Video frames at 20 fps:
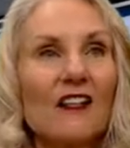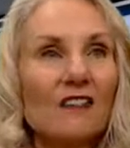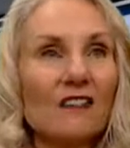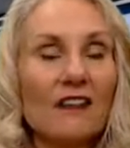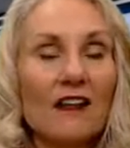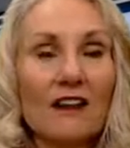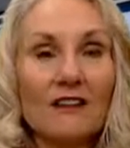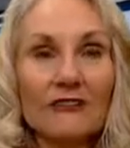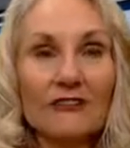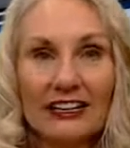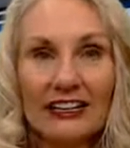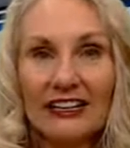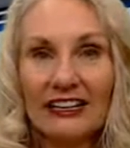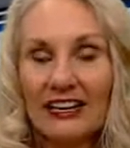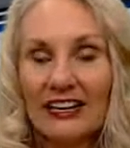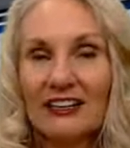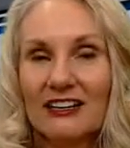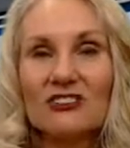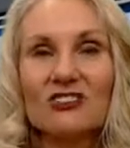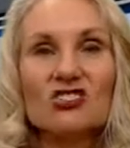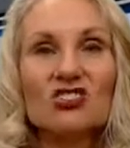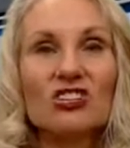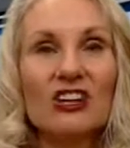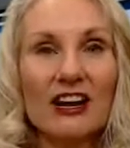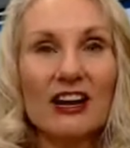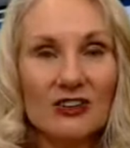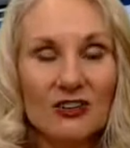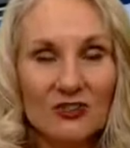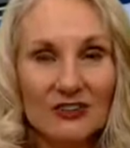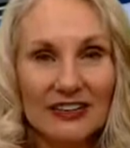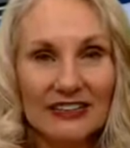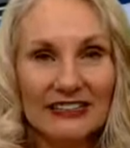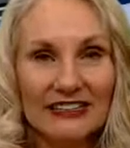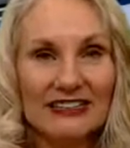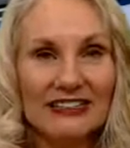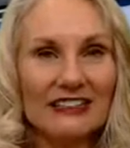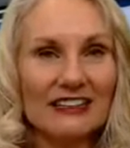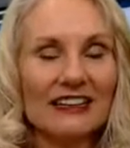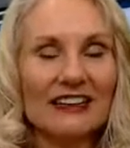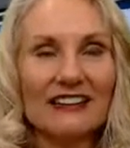loving and
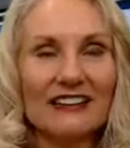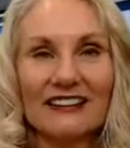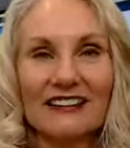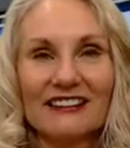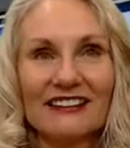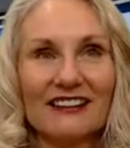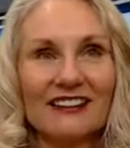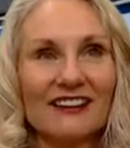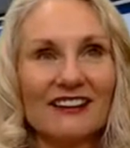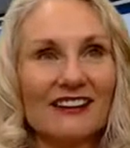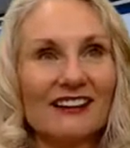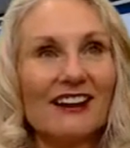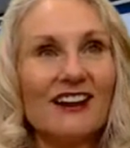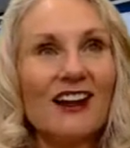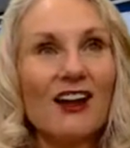generous and uh,